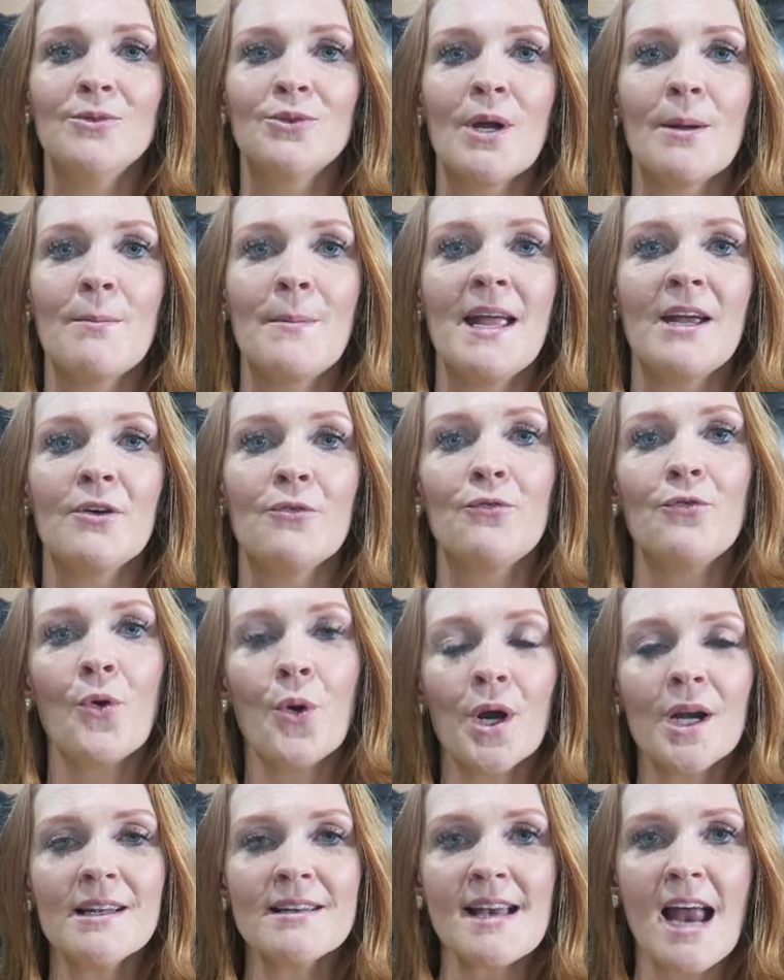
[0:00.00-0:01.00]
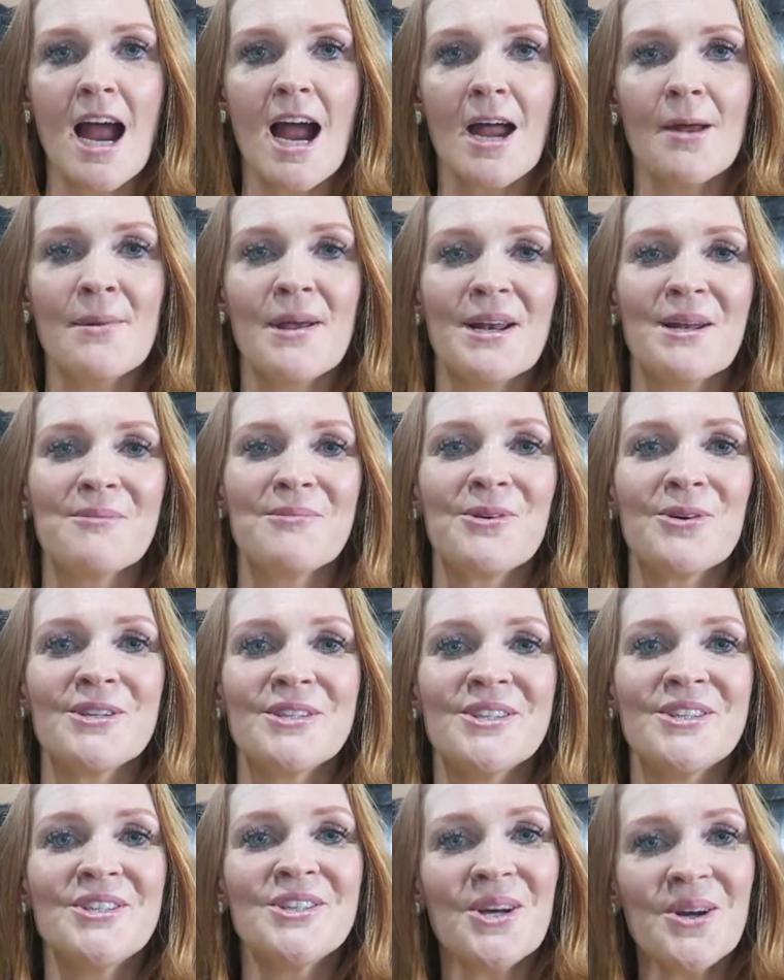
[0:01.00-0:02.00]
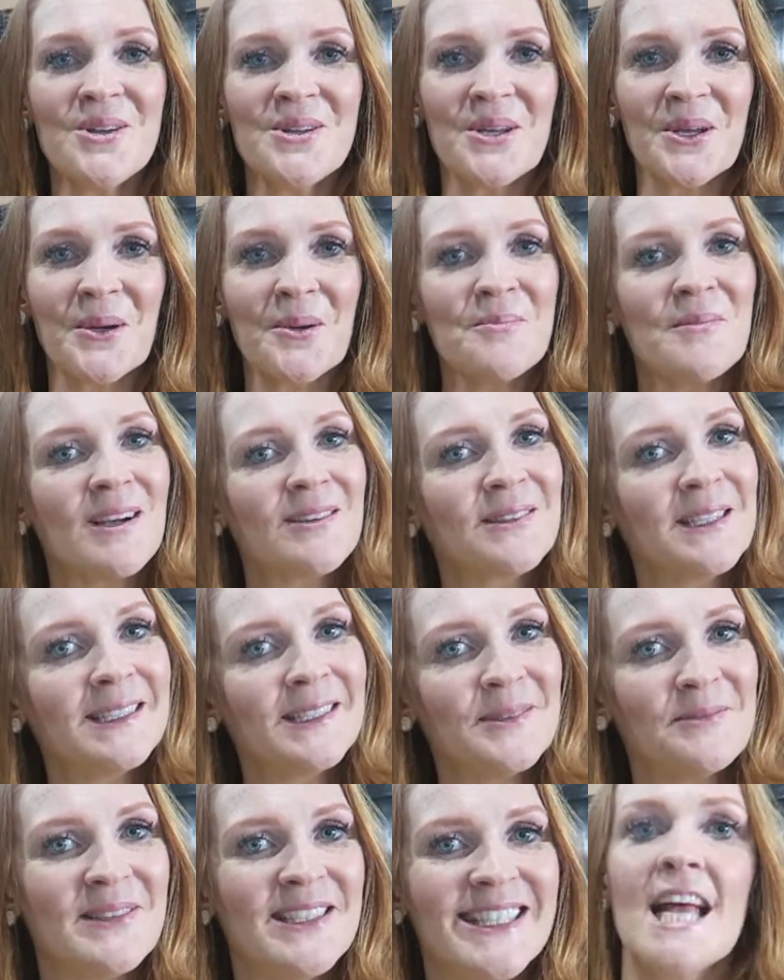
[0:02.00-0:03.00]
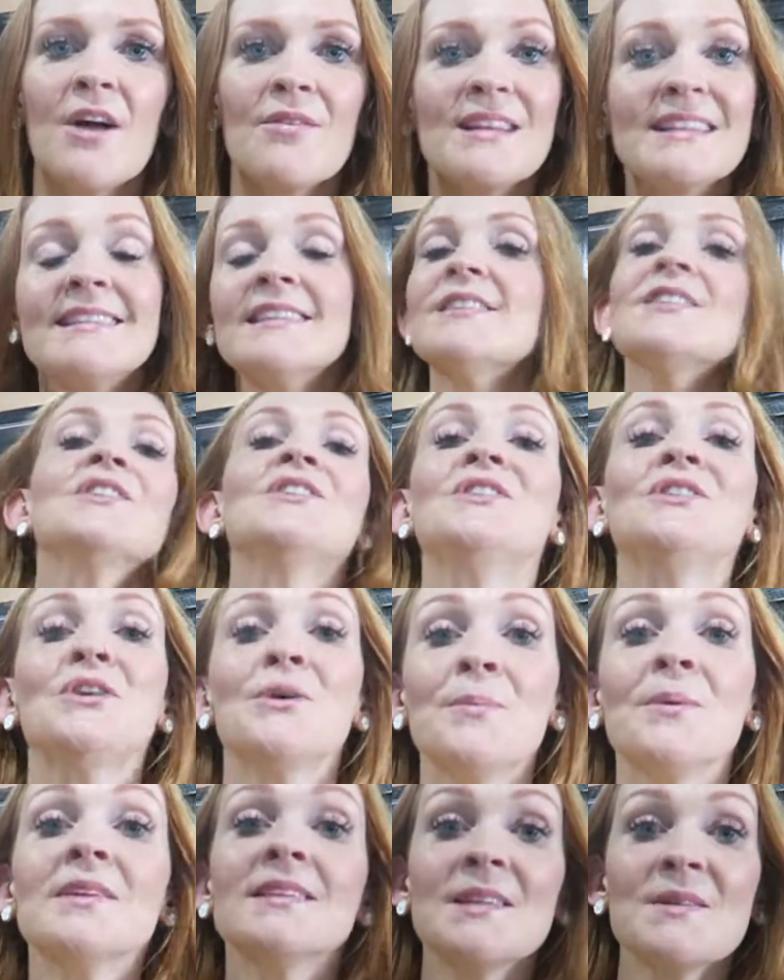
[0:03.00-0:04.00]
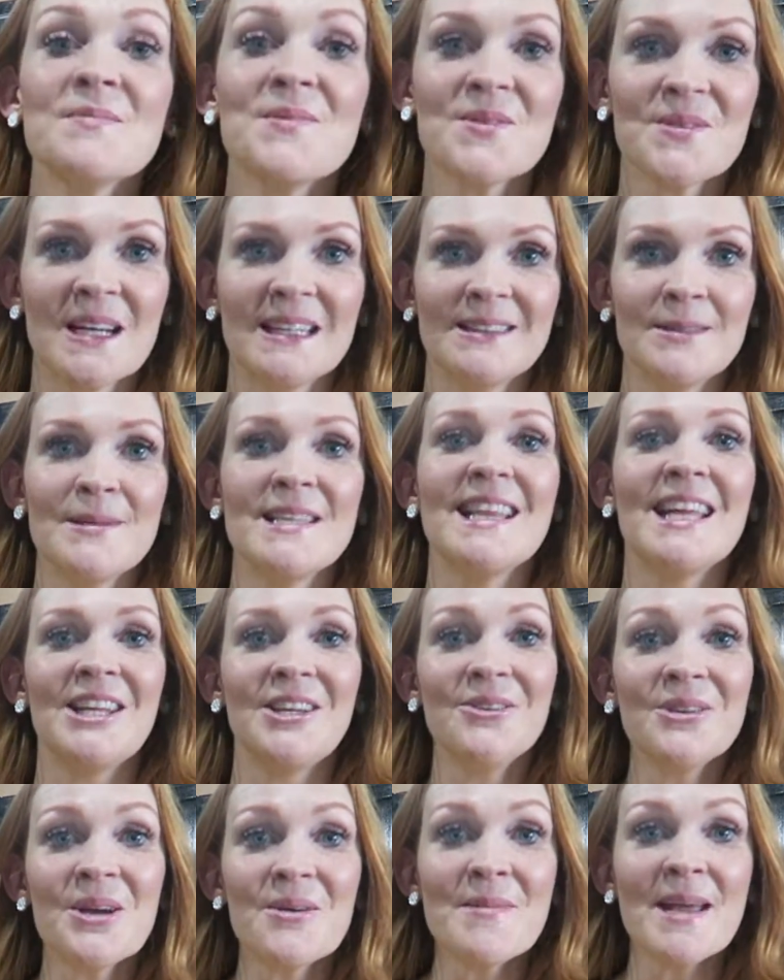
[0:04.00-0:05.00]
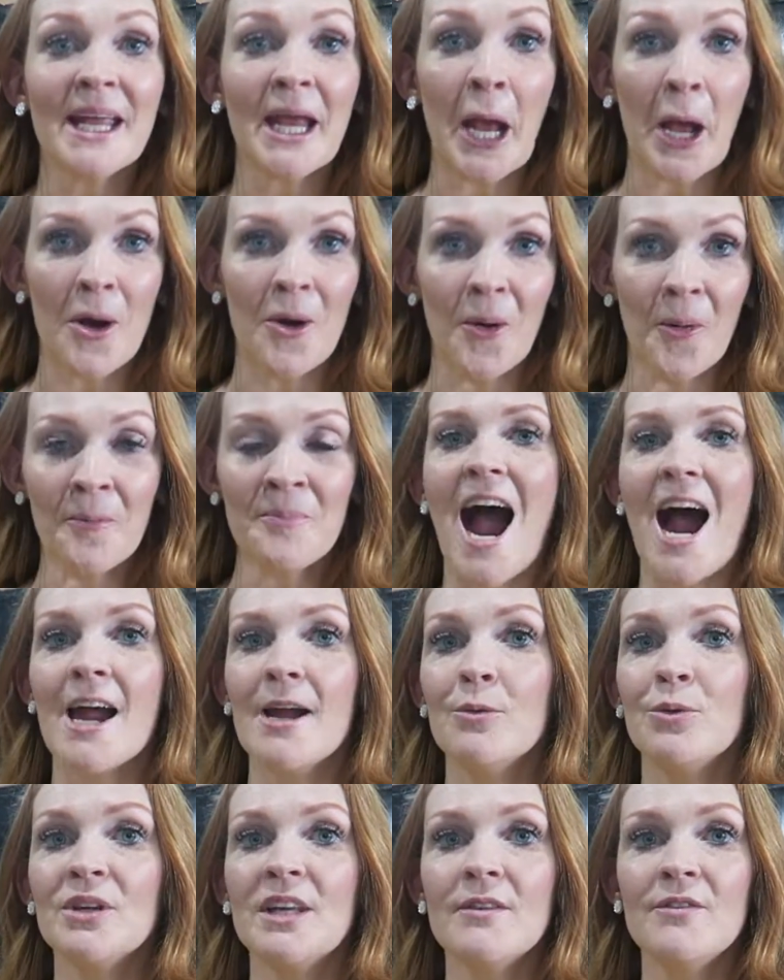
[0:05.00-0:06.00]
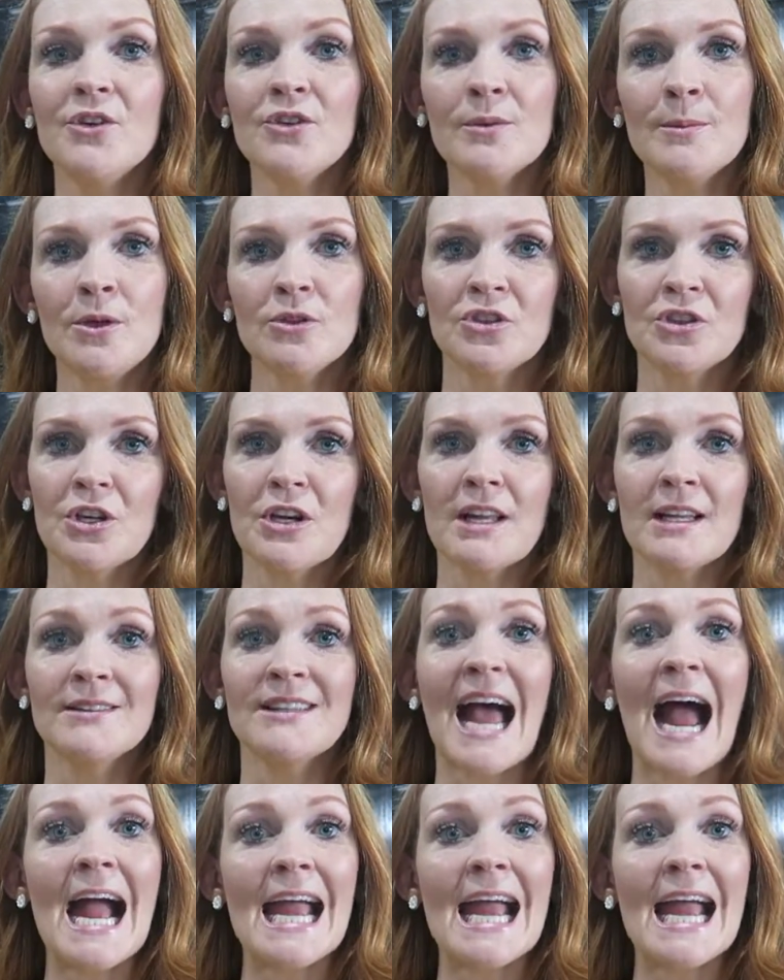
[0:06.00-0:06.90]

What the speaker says: So I make 4 at a time, and I'm going to show you my recipe. Now this is a super simple recipe that you can make at home. I will give you some alternatives.